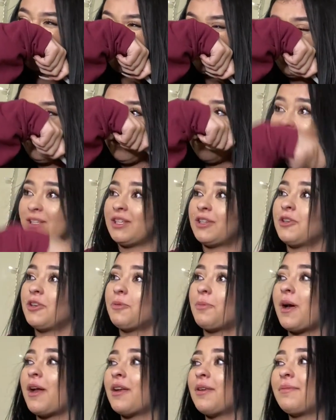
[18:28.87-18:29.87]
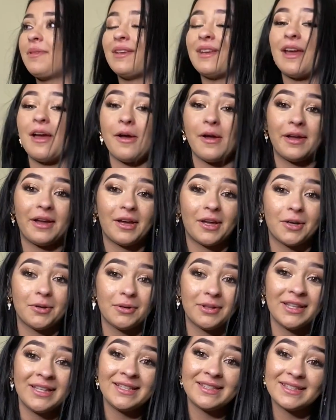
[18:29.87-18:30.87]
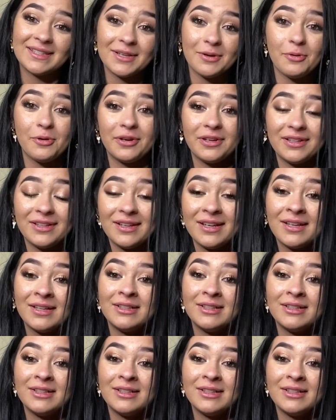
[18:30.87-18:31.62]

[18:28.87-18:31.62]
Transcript: really cute about him, and now I gotta release it when